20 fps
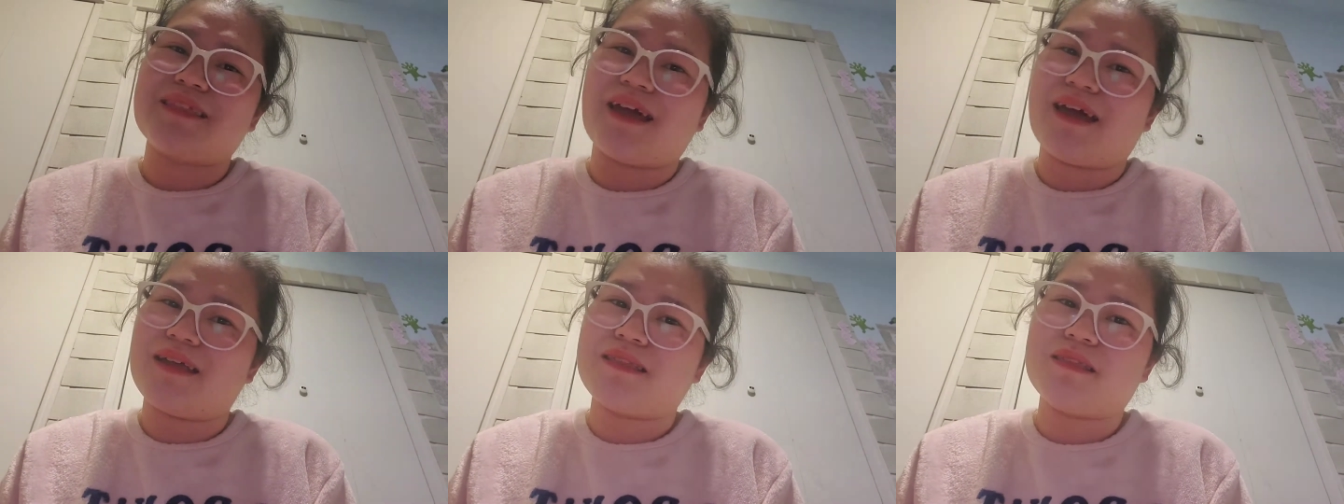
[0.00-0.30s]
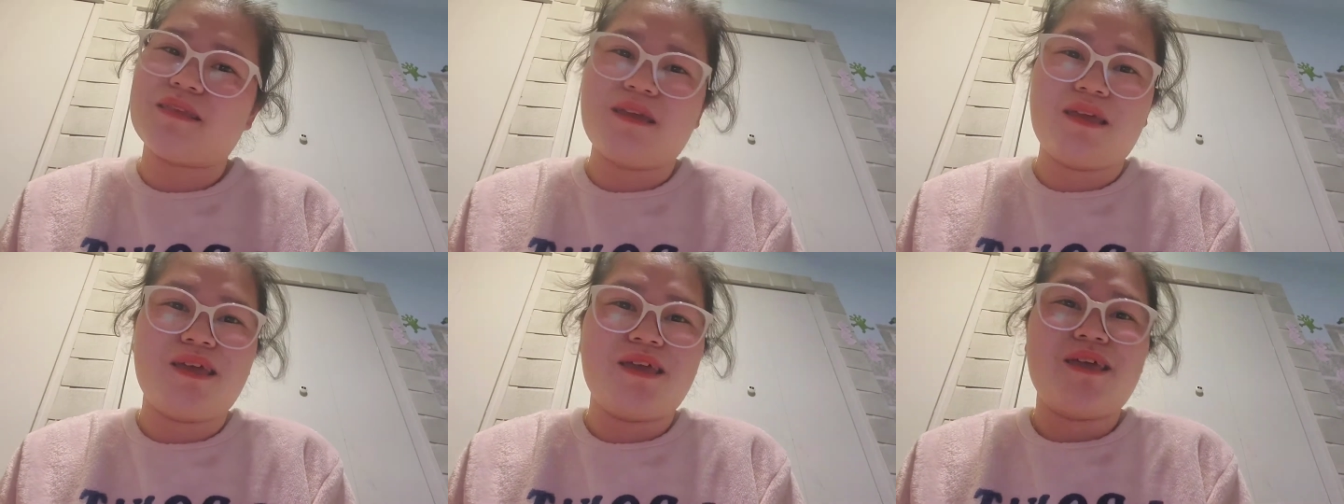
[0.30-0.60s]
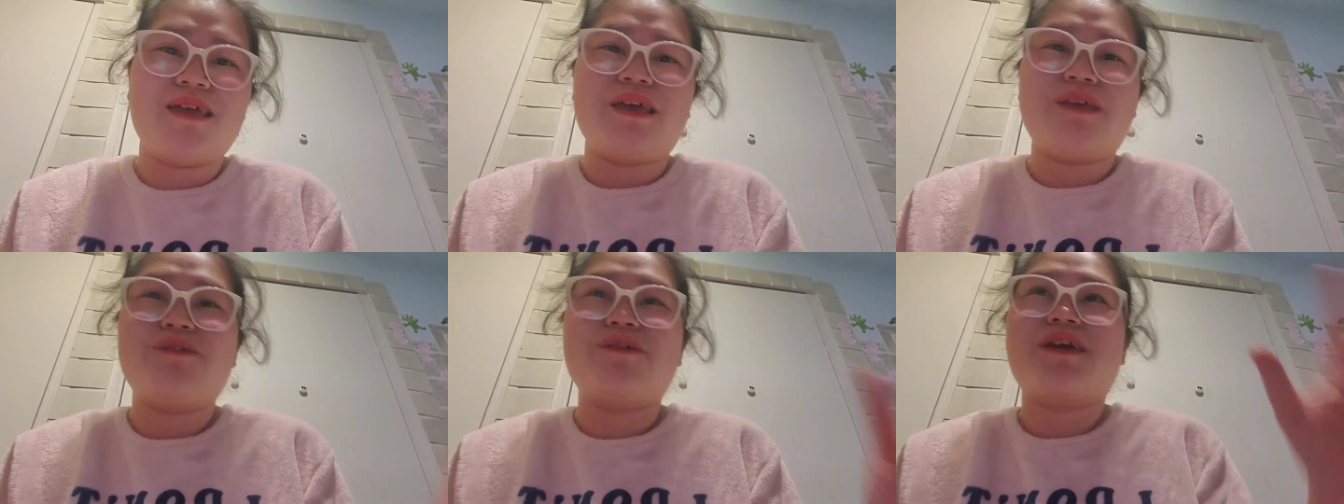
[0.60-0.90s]
that
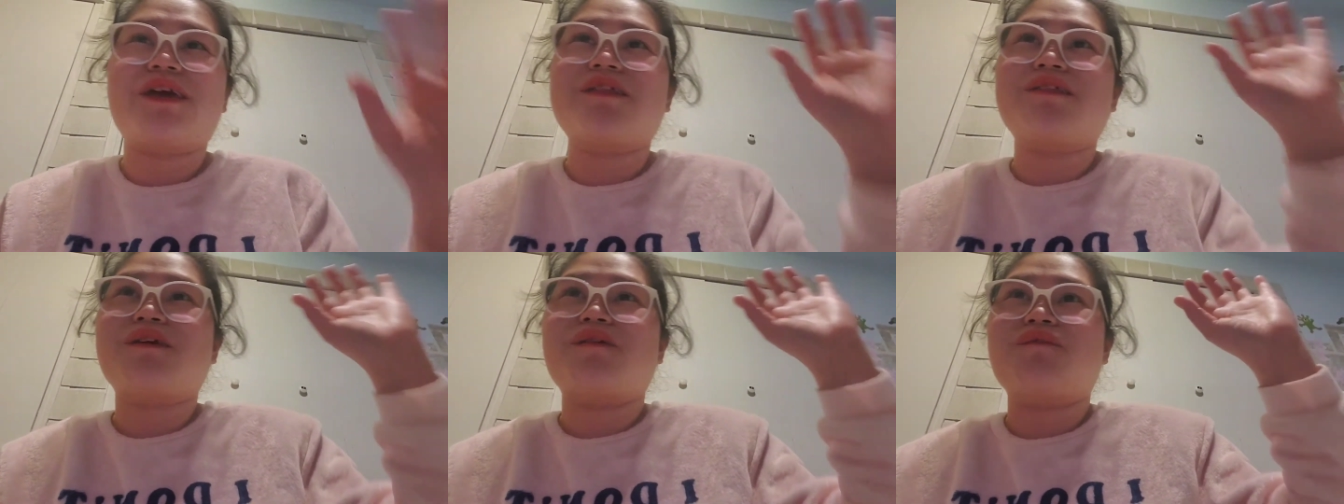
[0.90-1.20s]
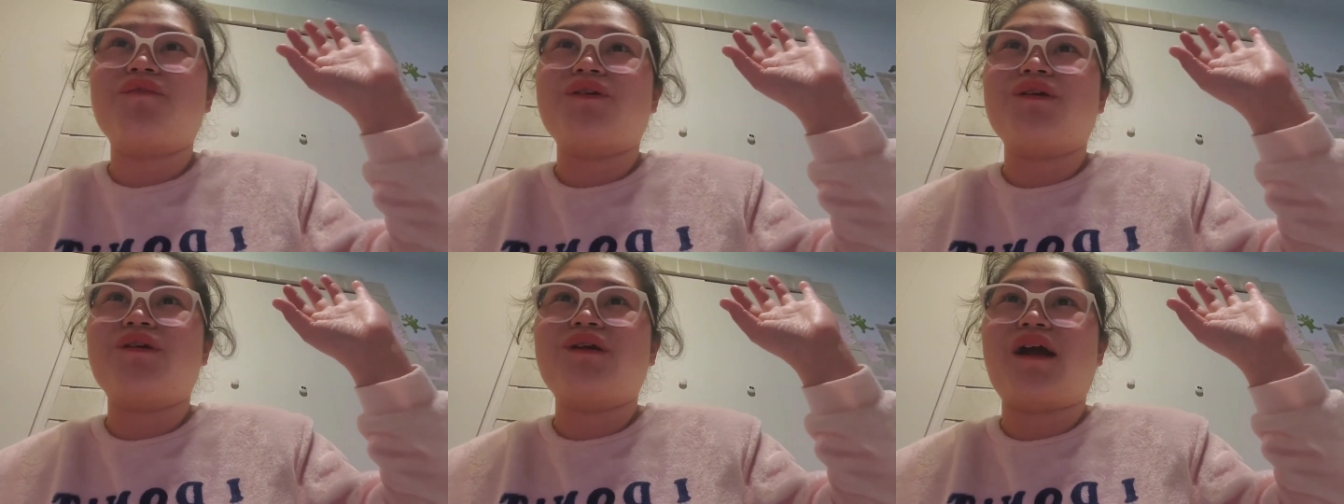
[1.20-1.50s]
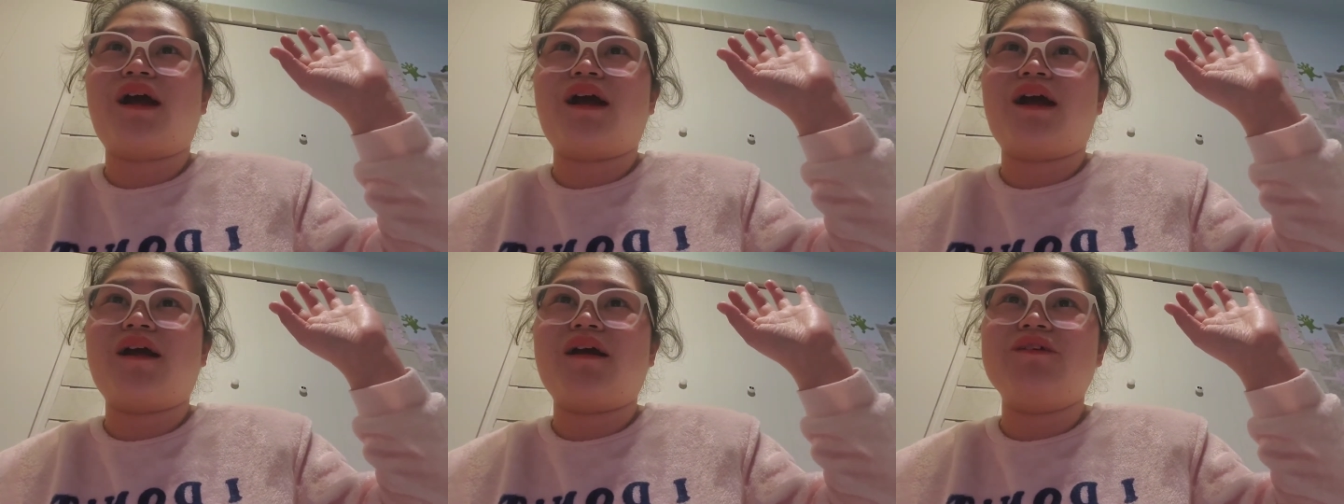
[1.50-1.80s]
you can never
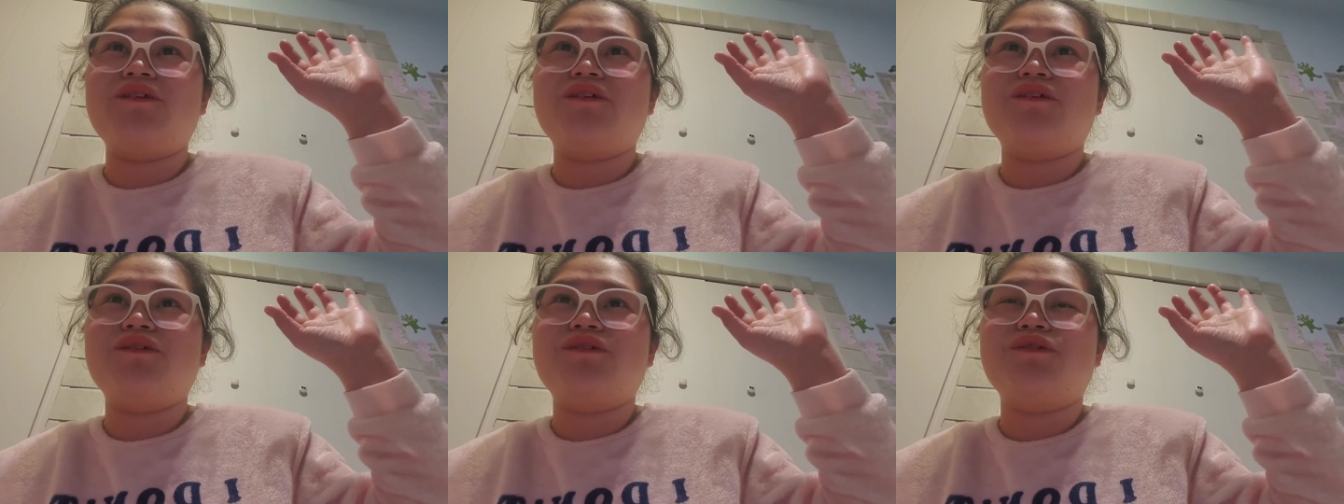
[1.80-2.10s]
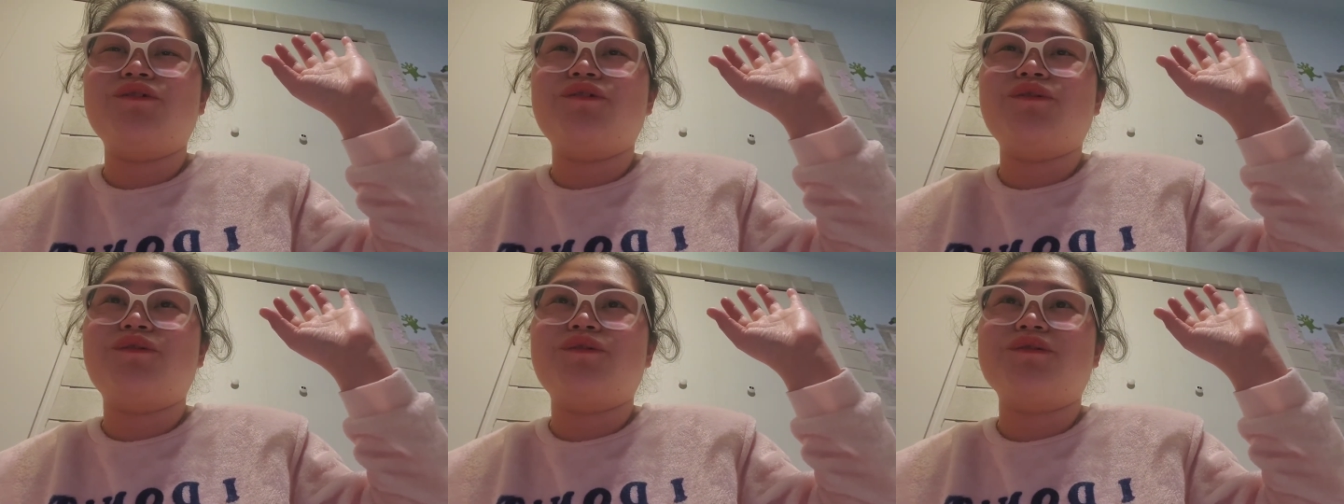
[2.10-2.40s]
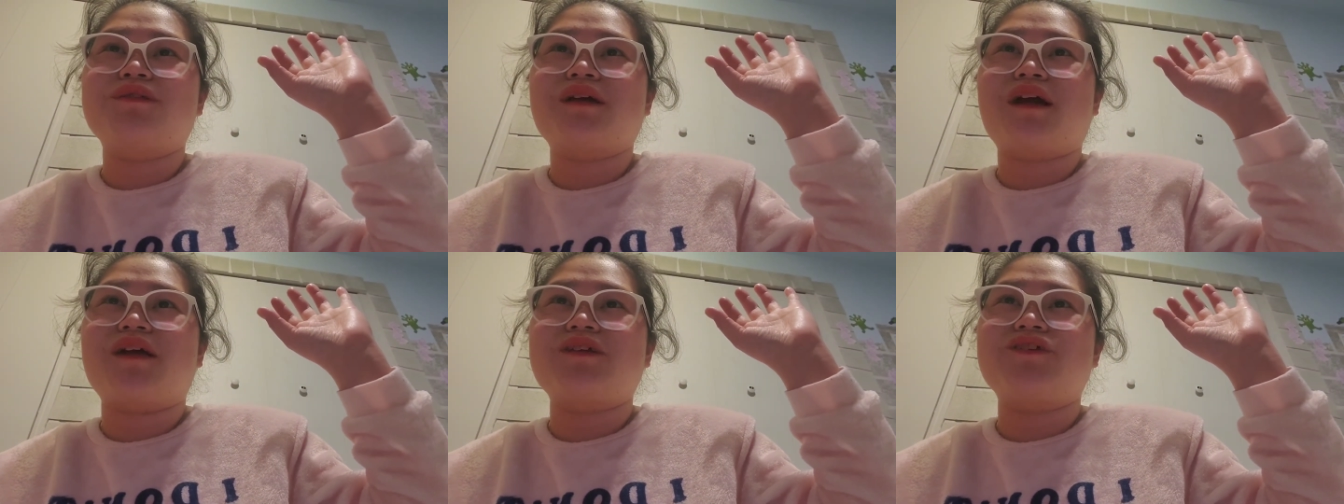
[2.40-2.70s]
you, you
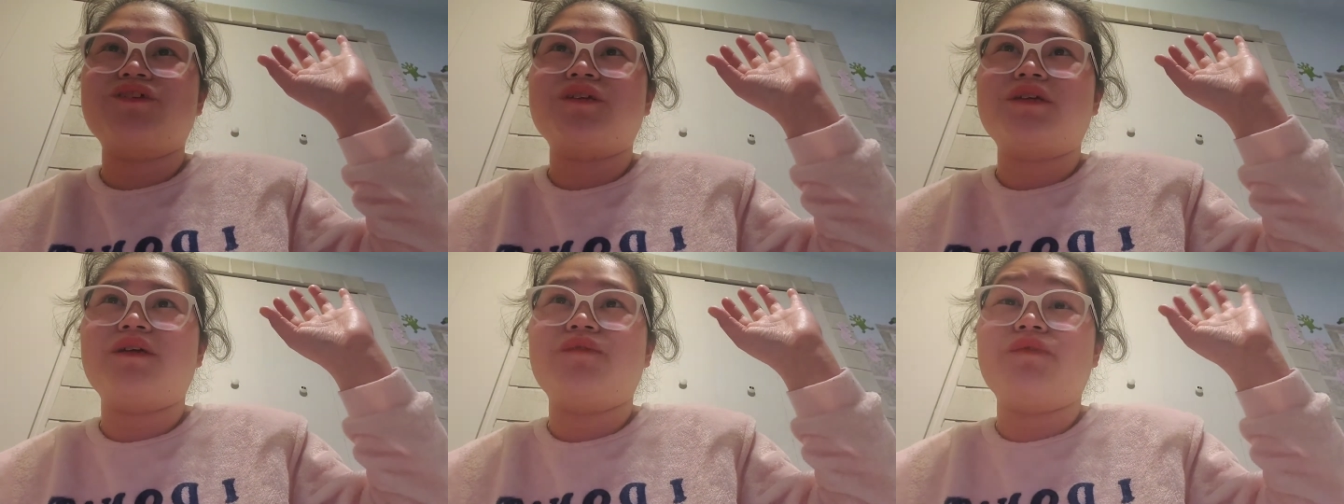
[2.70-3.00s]
don't achieve